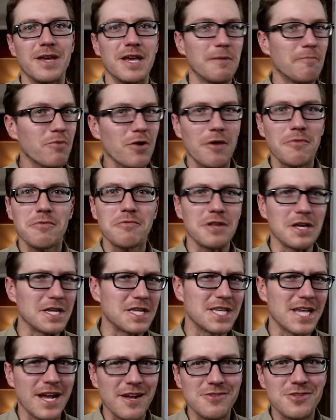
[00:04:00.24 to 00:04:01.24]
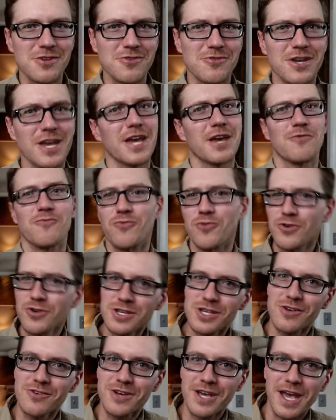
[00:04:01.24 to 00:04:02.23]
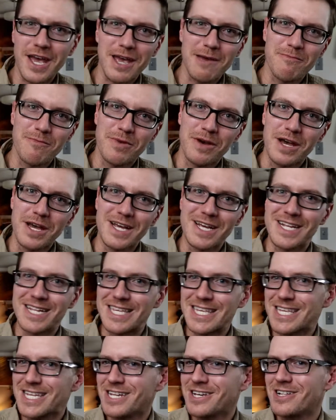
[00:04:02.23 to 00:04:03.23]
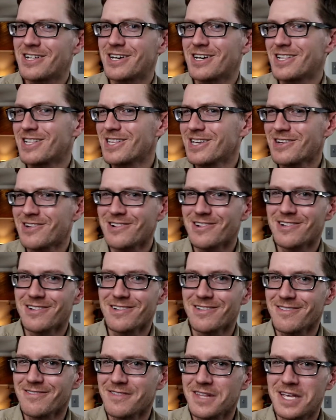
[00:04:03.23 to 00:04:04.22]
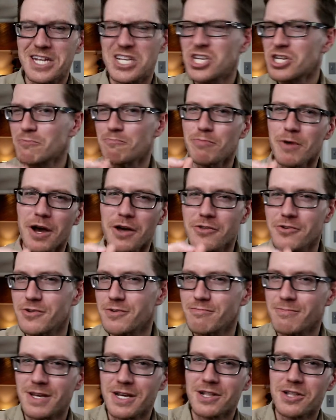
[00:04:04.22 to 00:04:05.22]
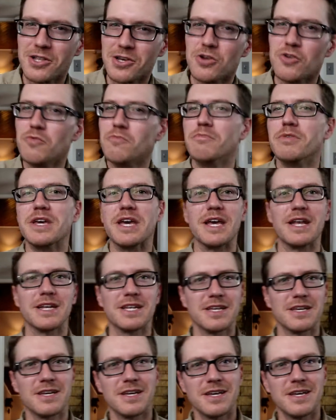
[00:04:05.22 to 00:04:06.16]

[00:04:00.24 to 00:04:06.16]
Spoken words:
it probably sounds okay and works okay, but it's still a little, it just bothers me a little bit.